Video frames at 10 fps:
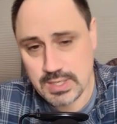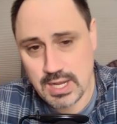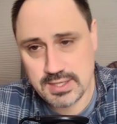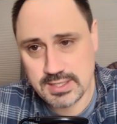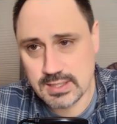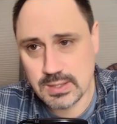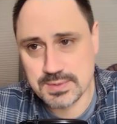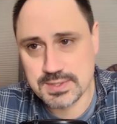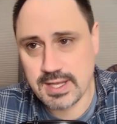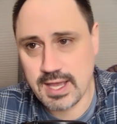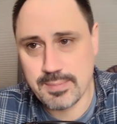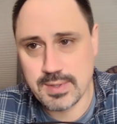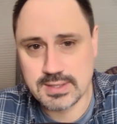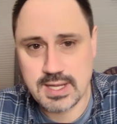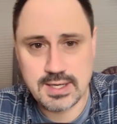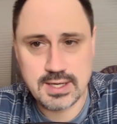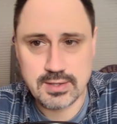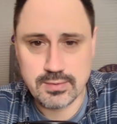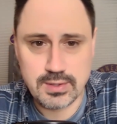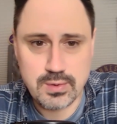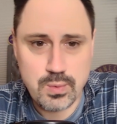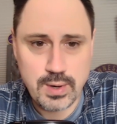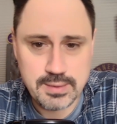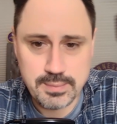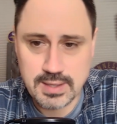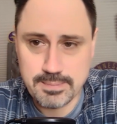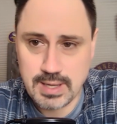I think he closed the gap on Kenyon Green quite a bit.